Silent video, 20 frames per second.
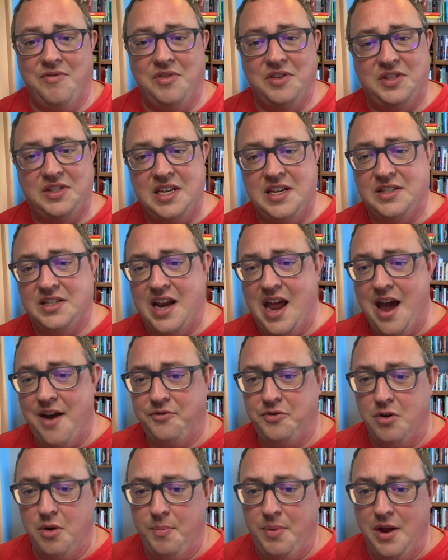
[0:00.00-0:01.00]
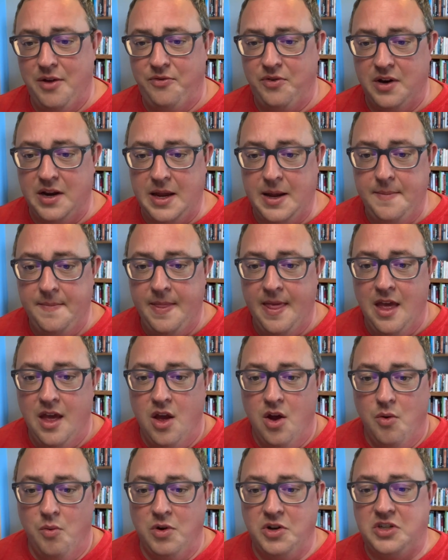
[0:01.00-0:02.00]
the season after Epiphany,
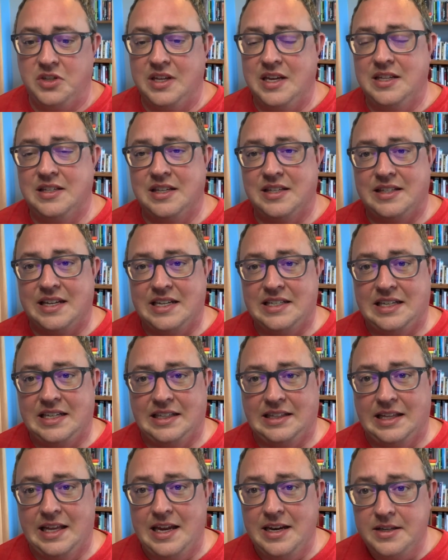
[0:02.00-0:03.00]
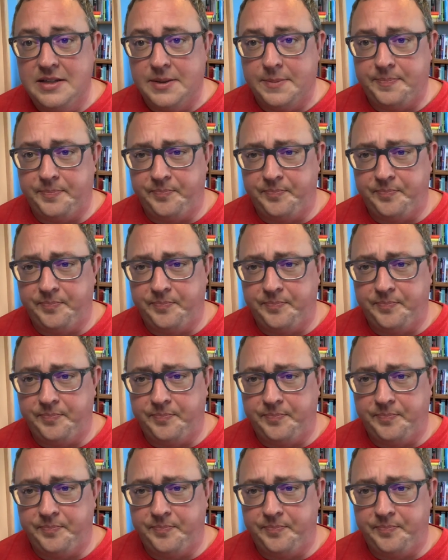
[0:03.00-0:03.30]
which leads us into Lent.